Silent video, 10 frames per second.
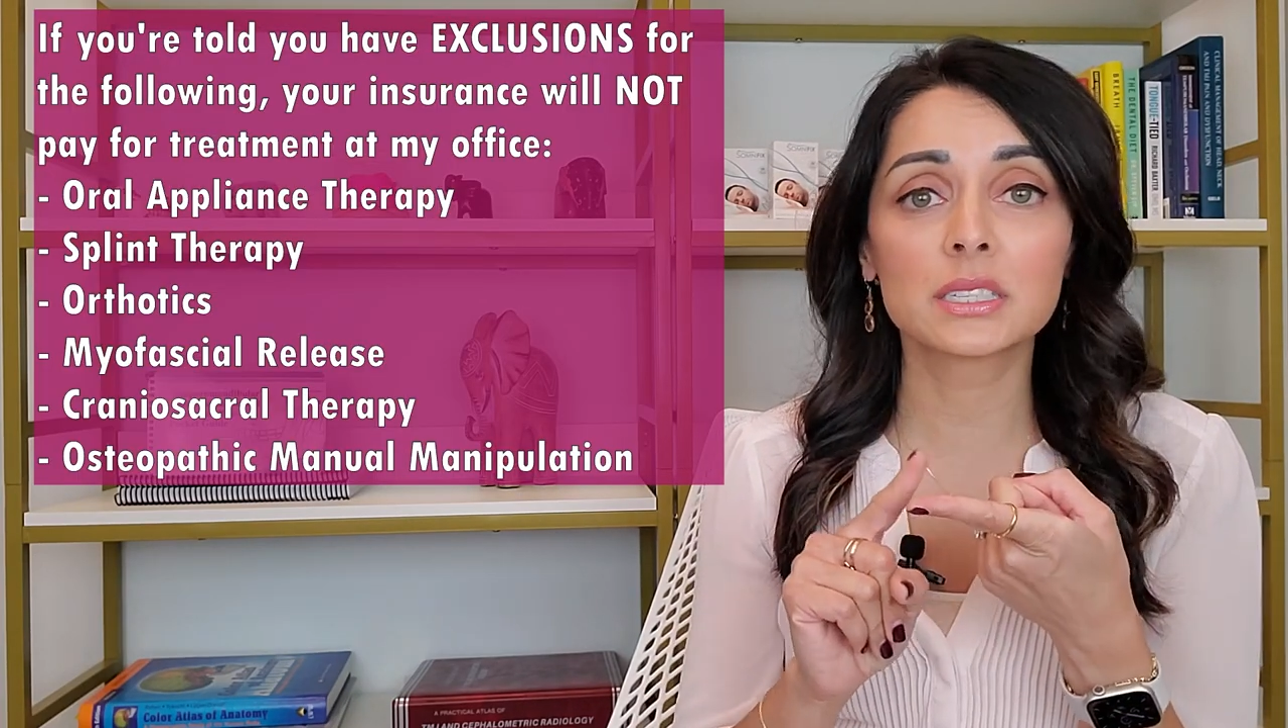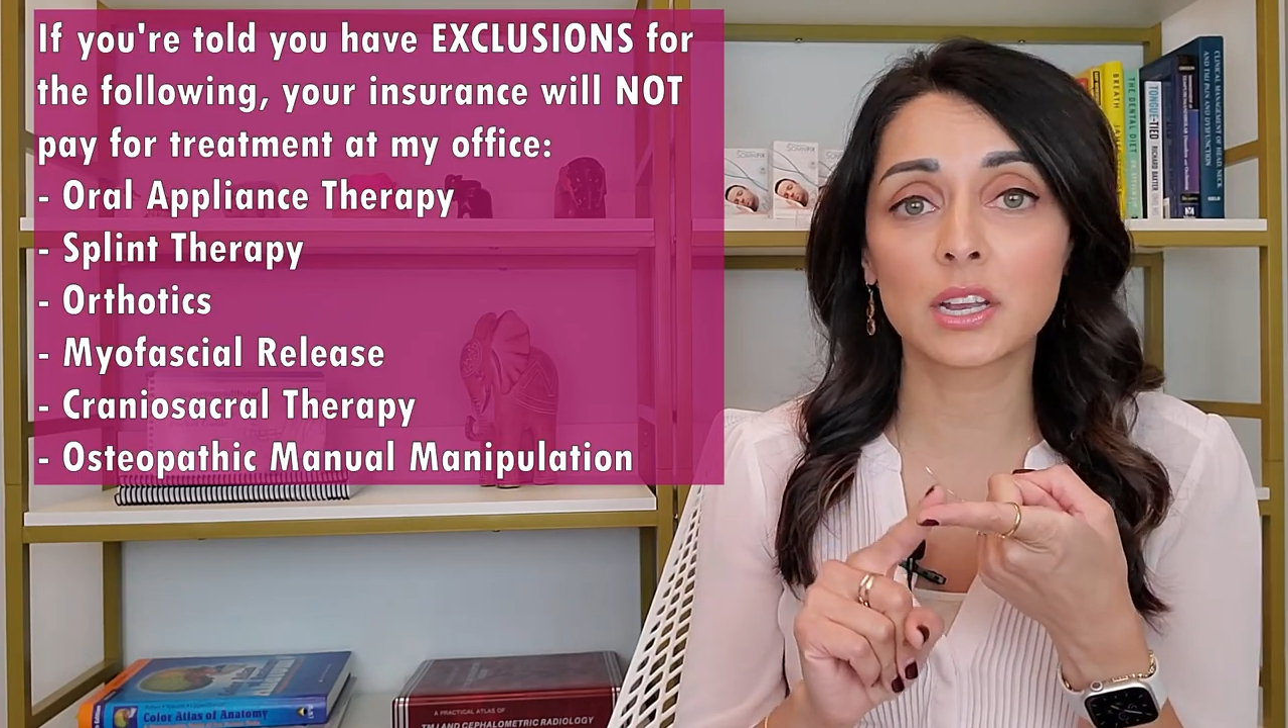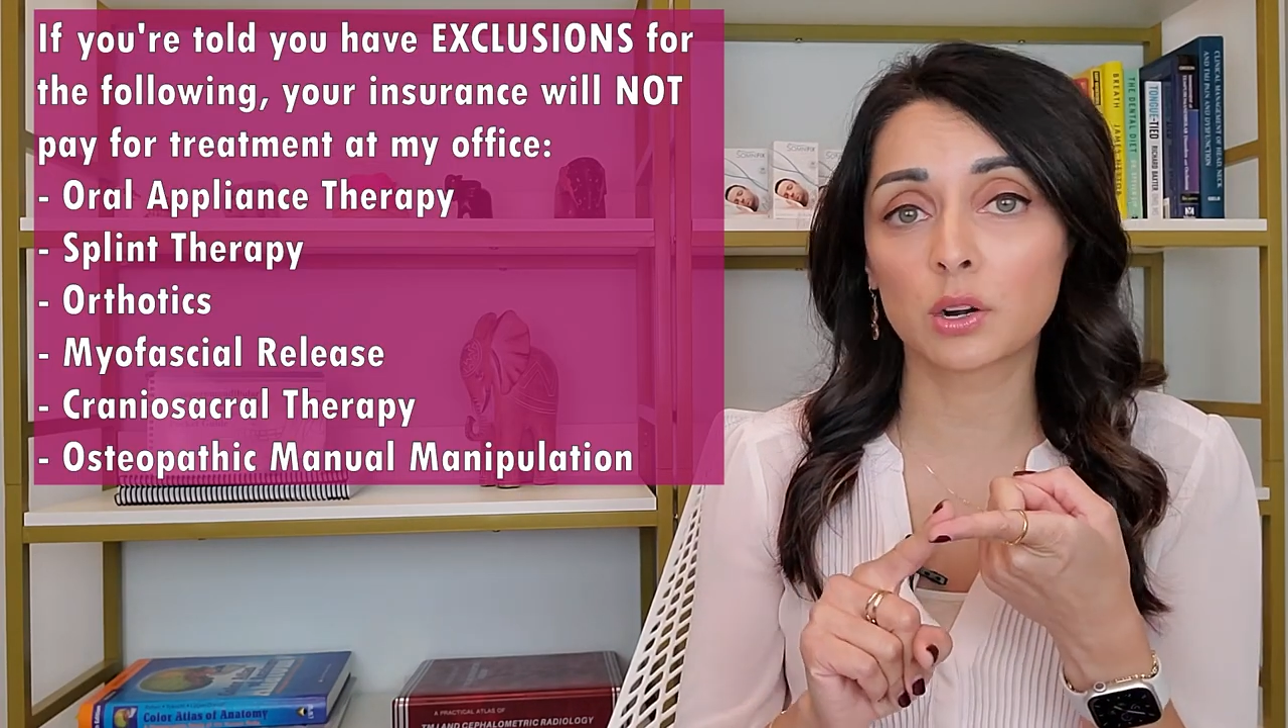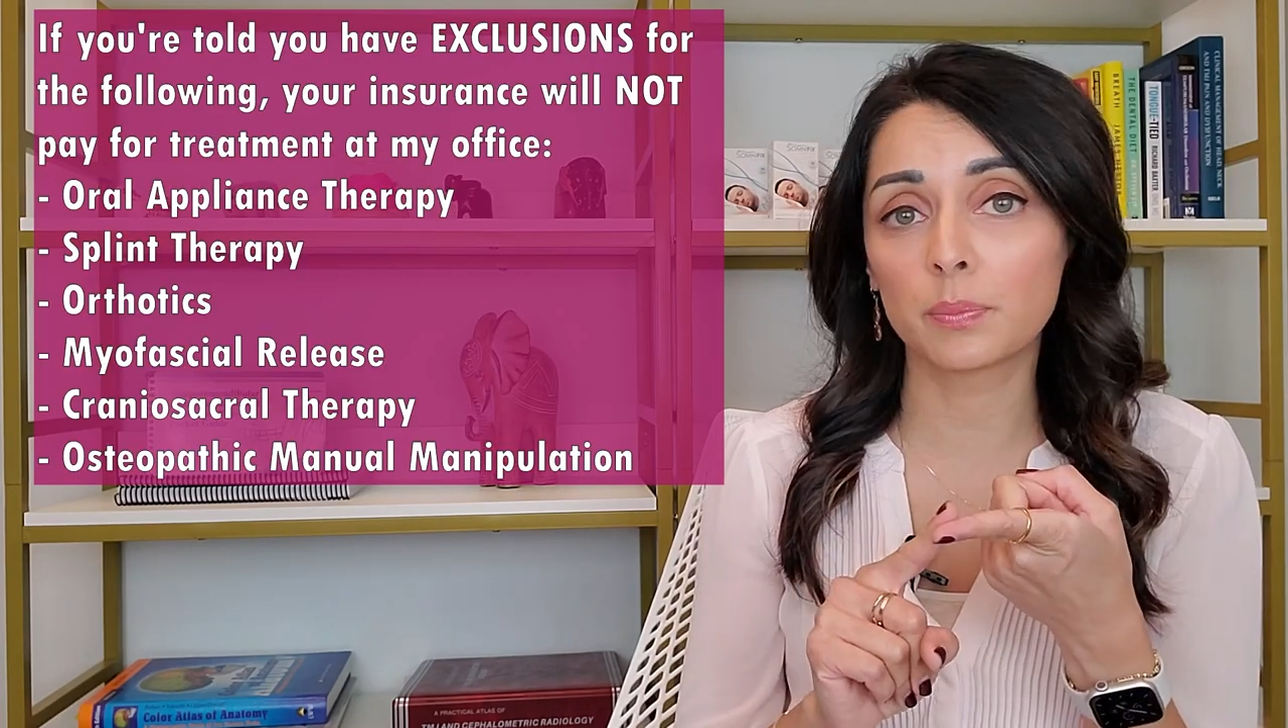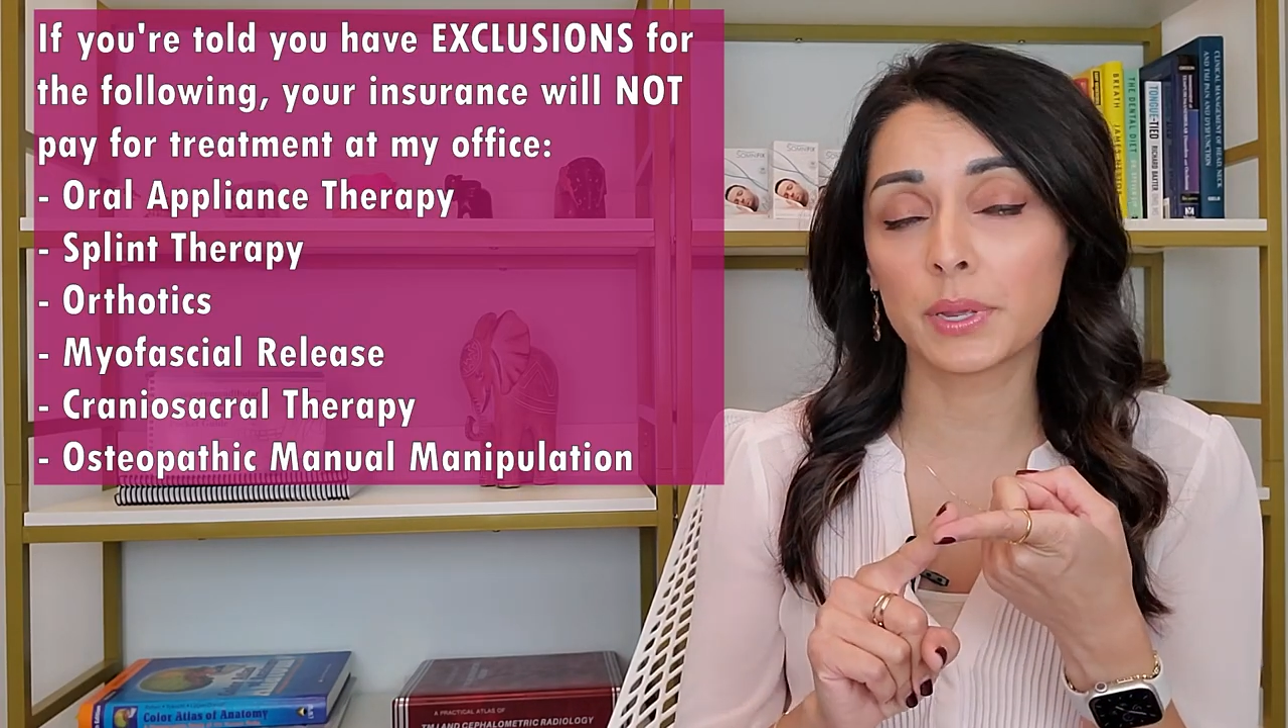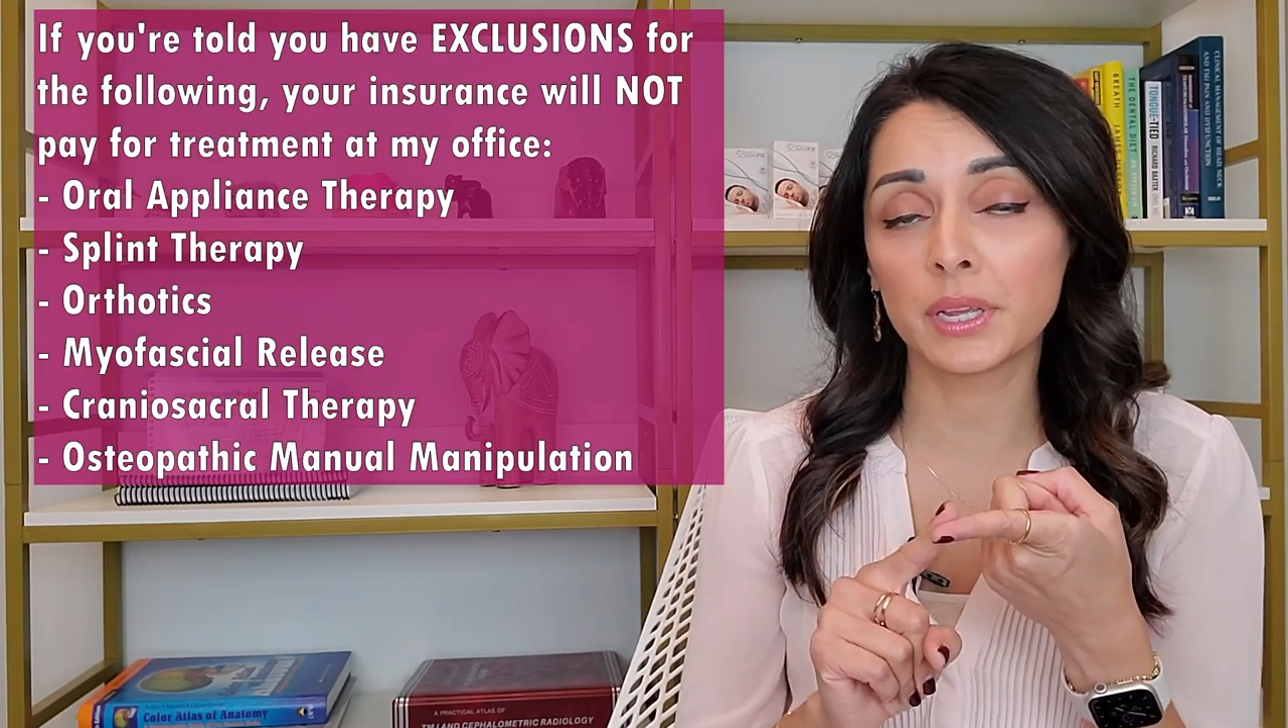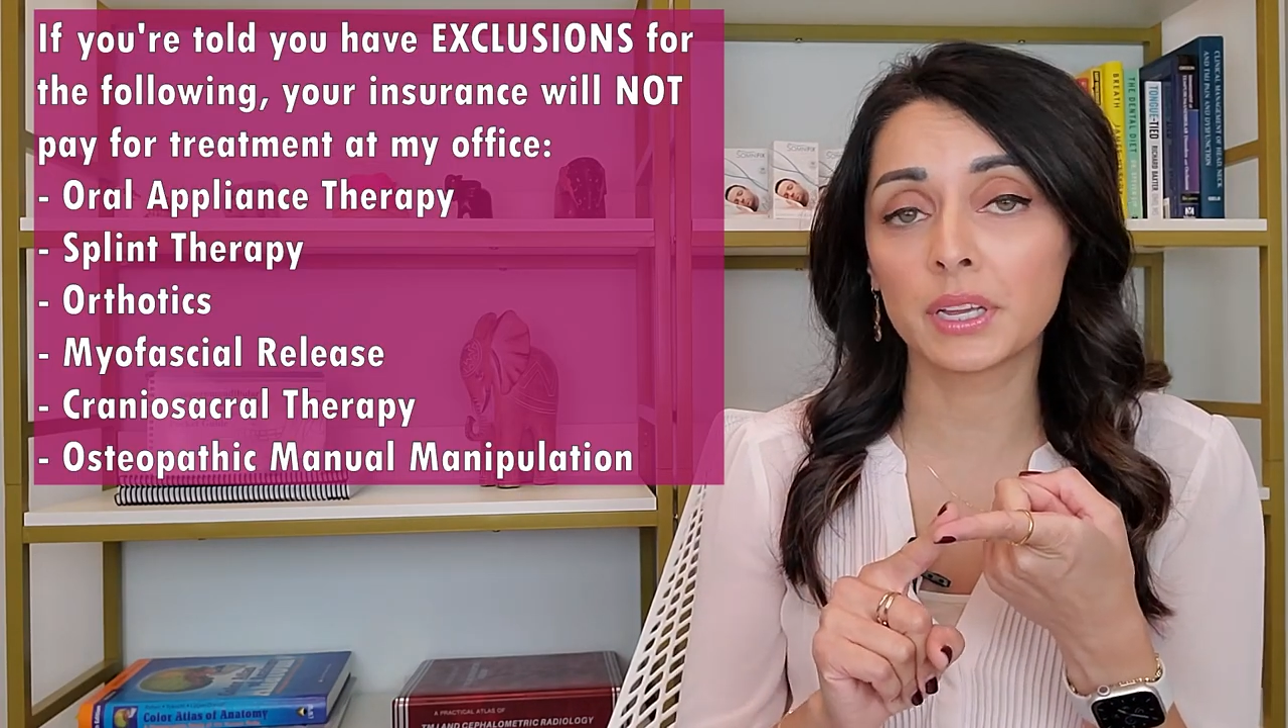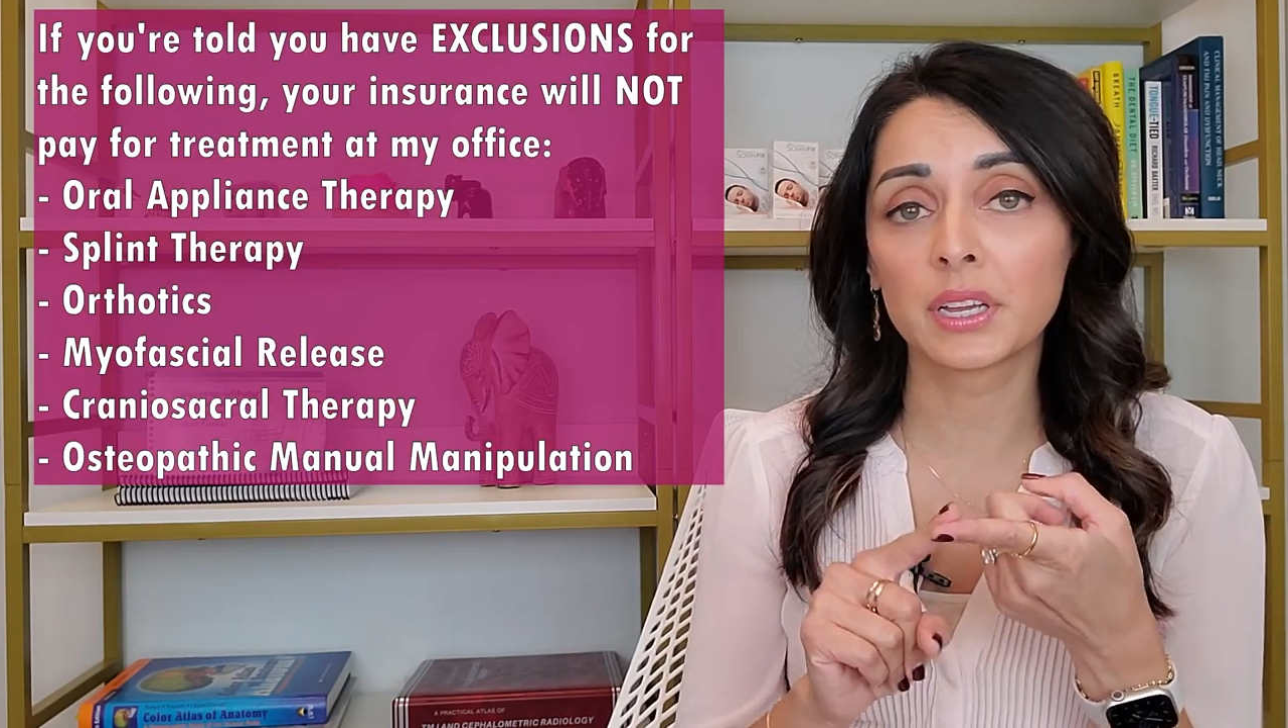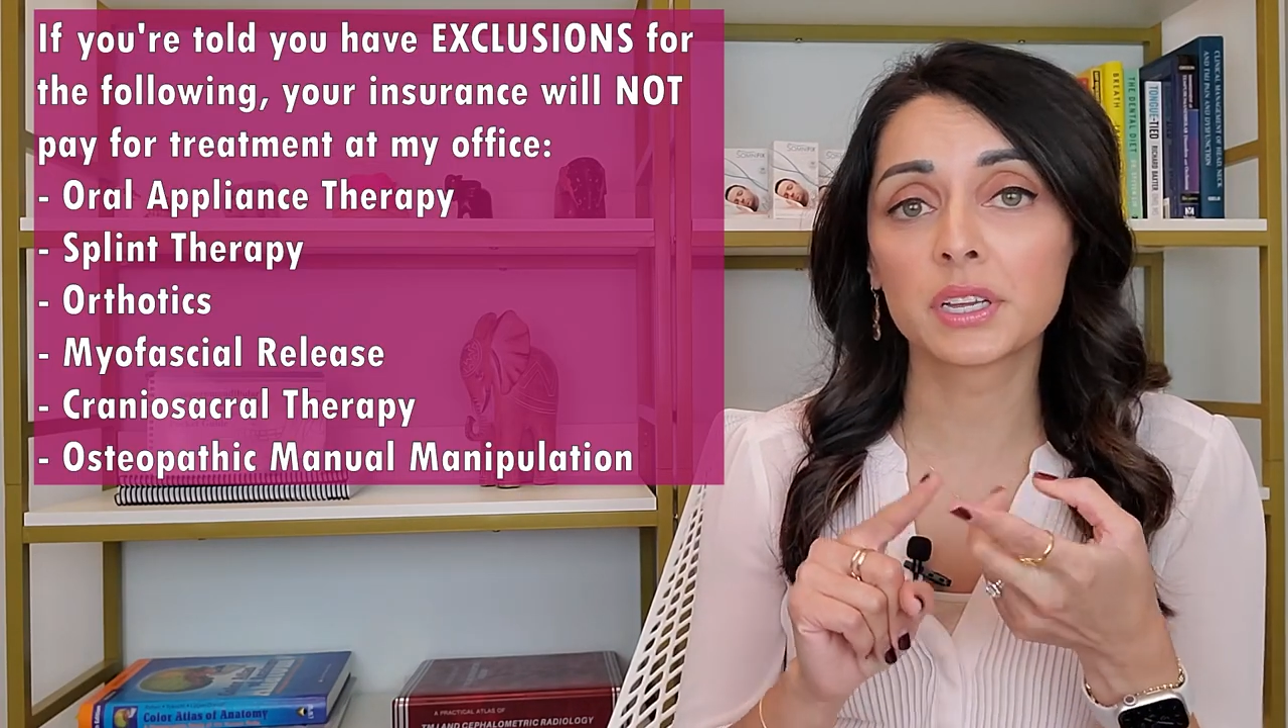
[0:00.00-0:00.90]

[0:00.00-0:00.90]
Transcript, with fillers: therapy,